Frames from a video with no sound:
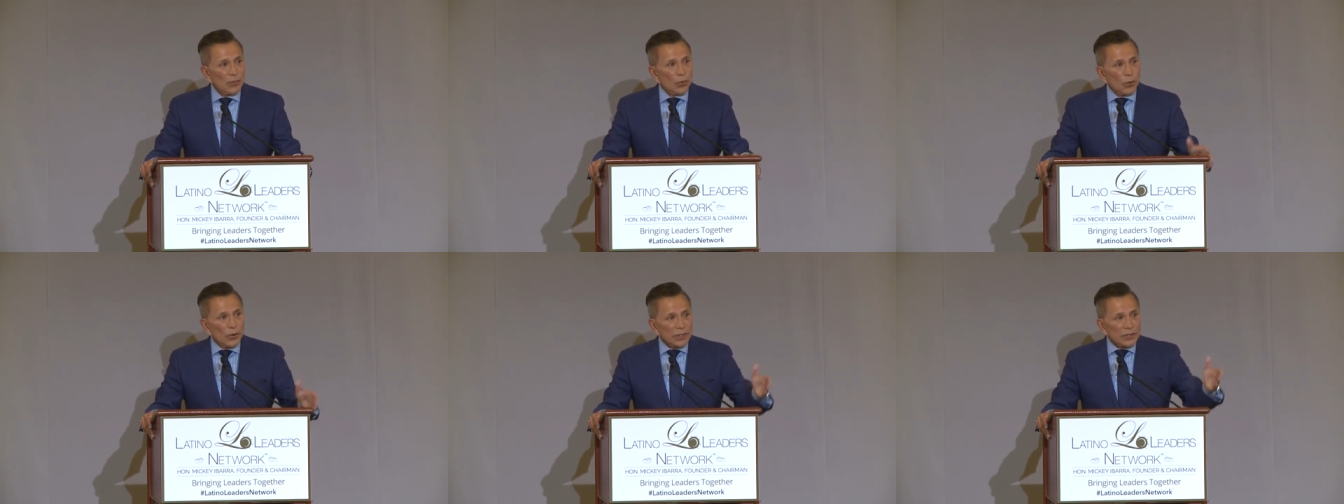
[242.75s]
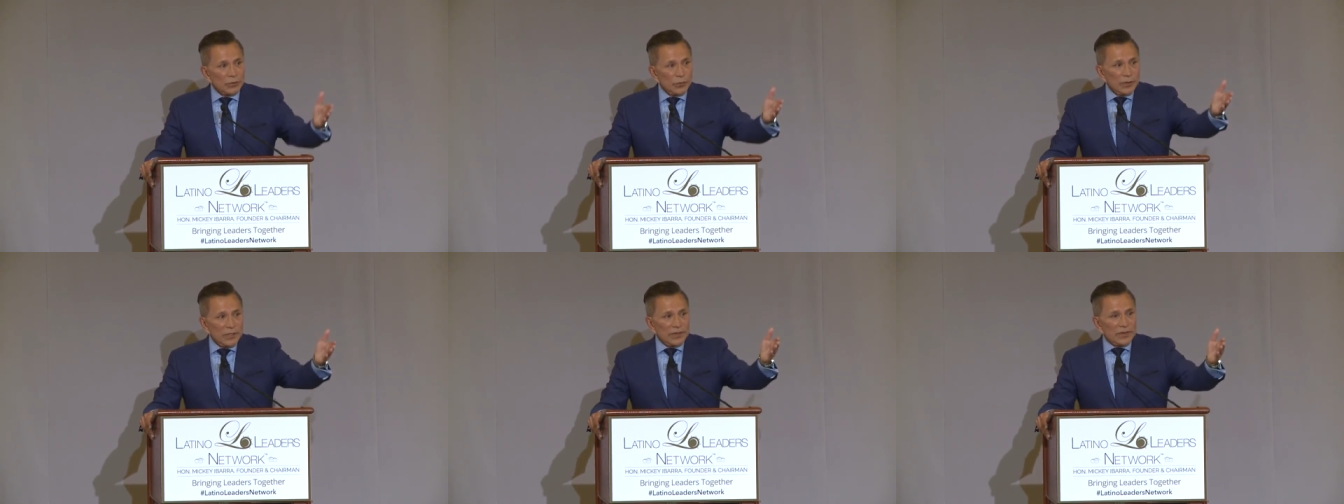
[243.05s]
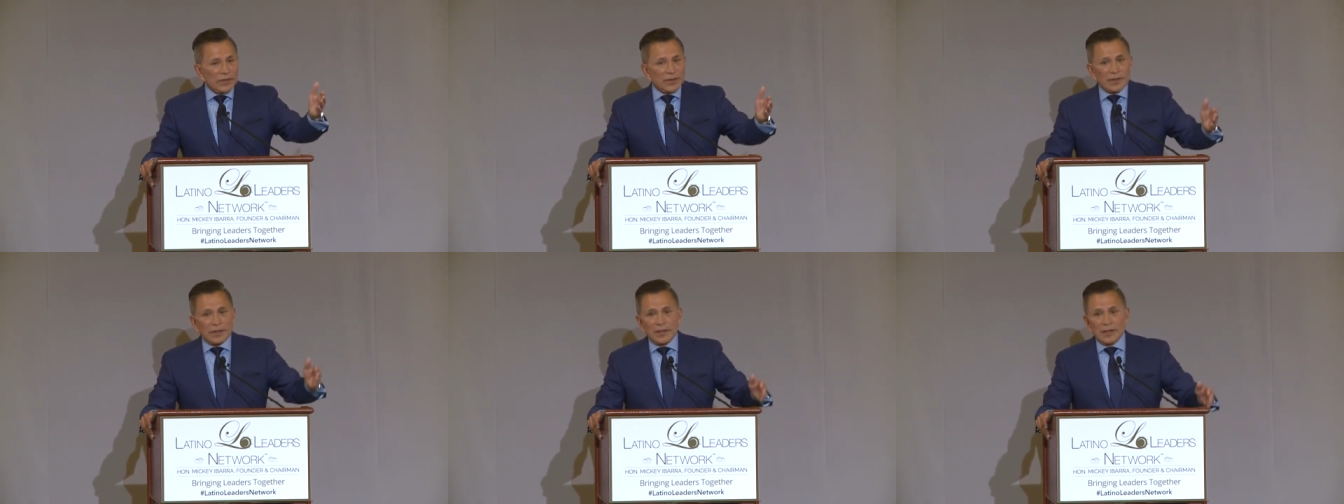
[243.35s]
Worked
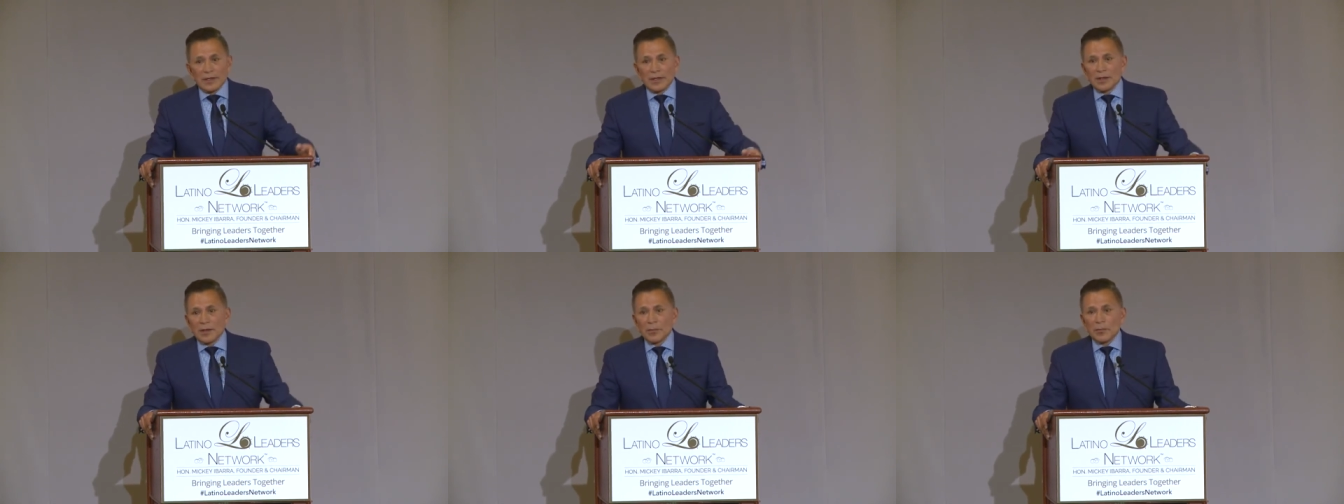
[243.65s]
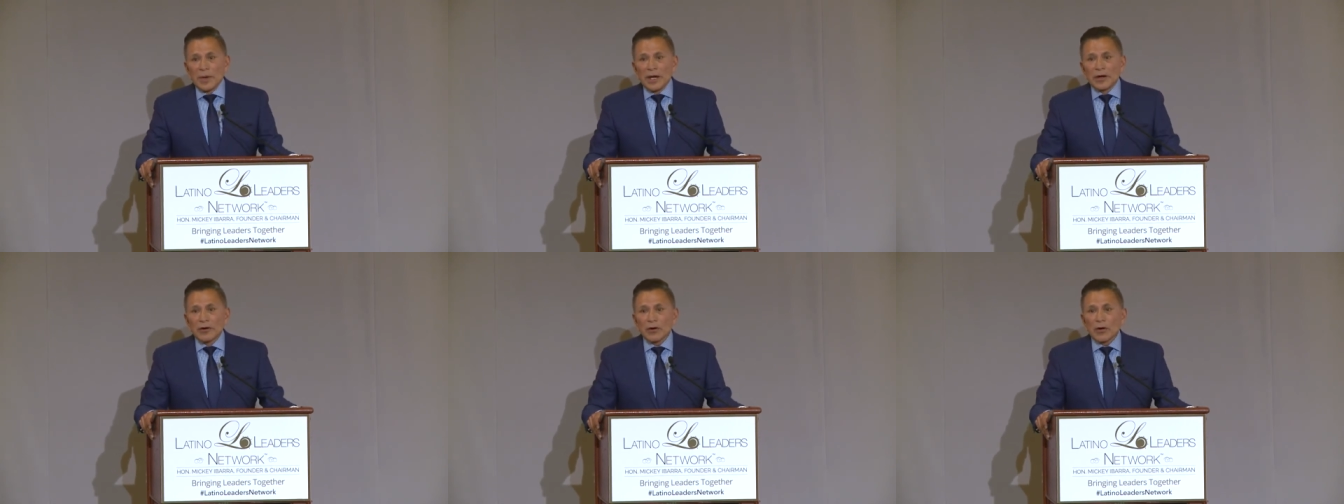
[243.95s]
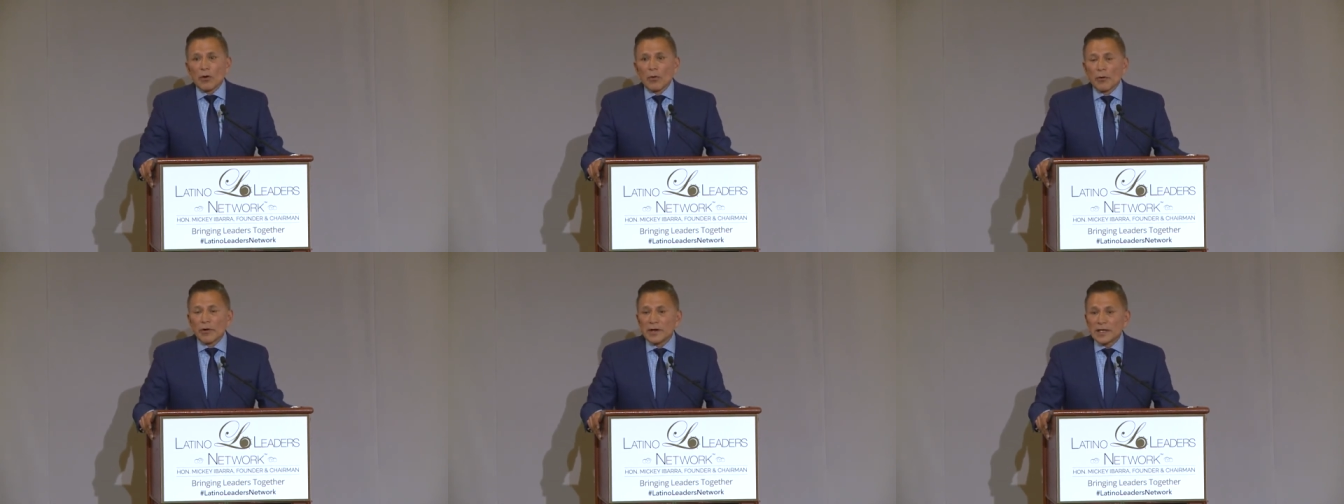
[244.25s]
with Mayor
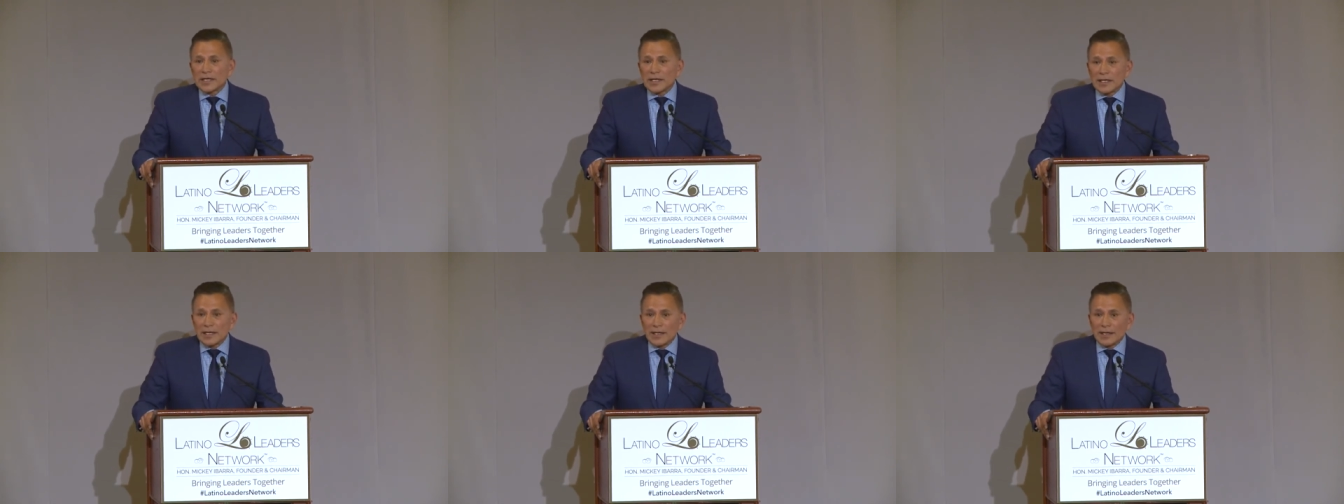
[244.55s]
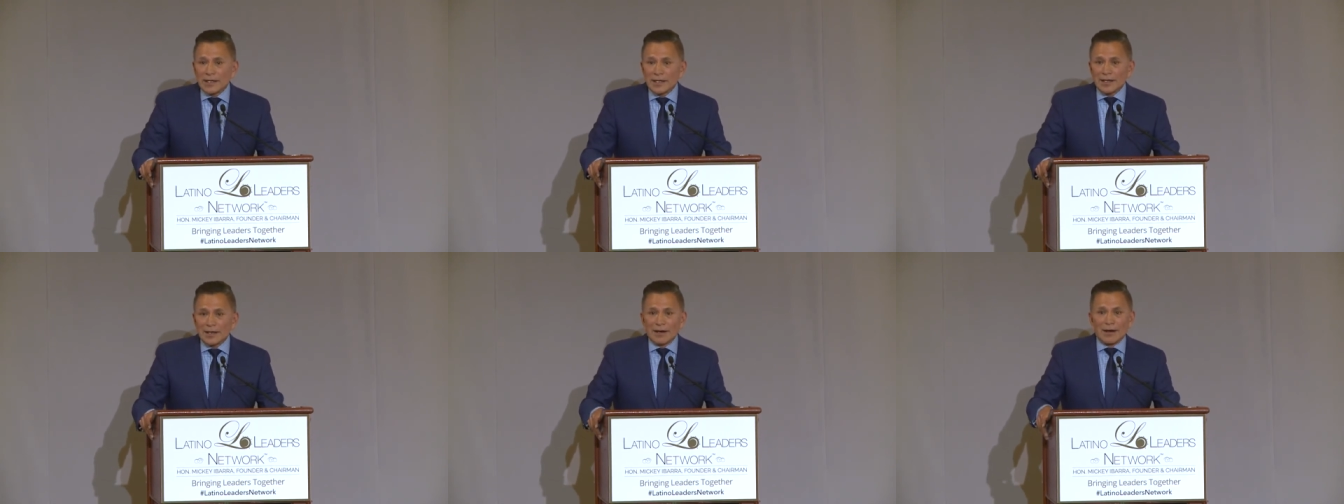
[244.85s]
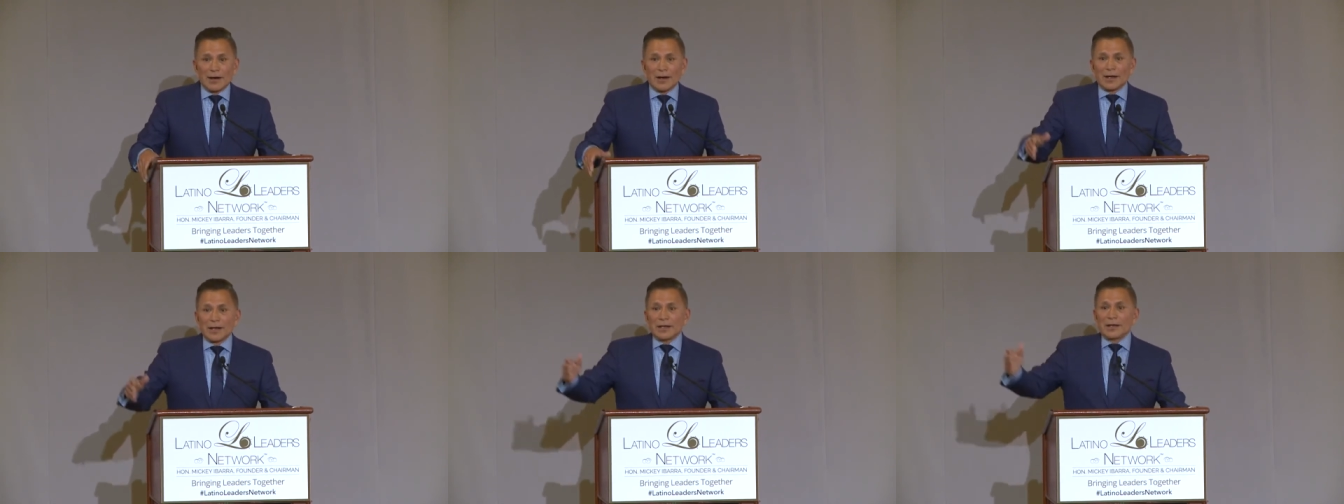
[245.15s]
Corradini
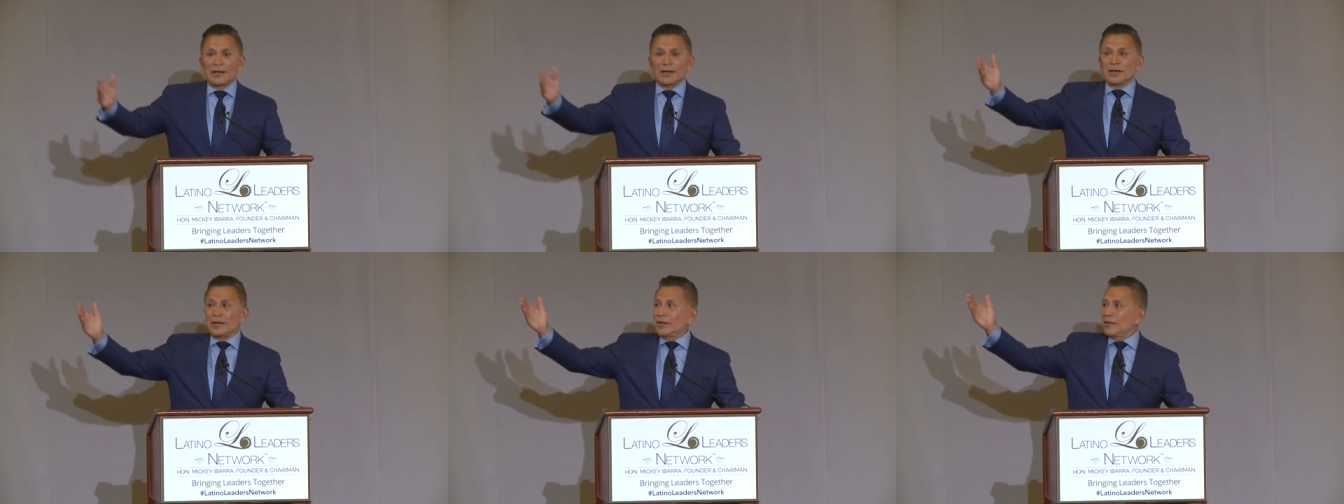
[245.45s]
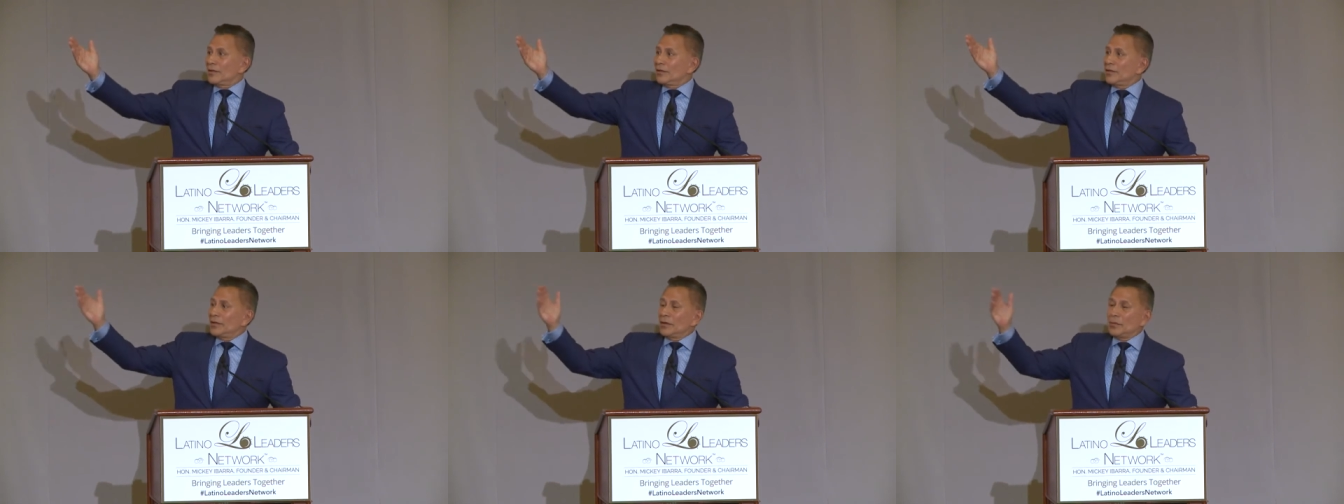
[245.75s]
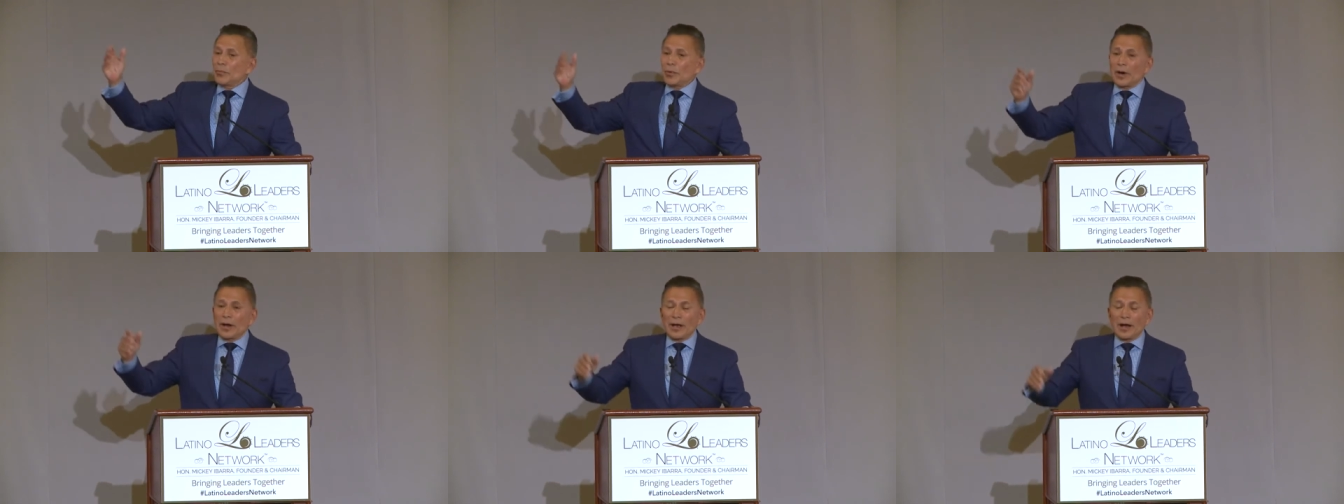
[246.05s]
on the,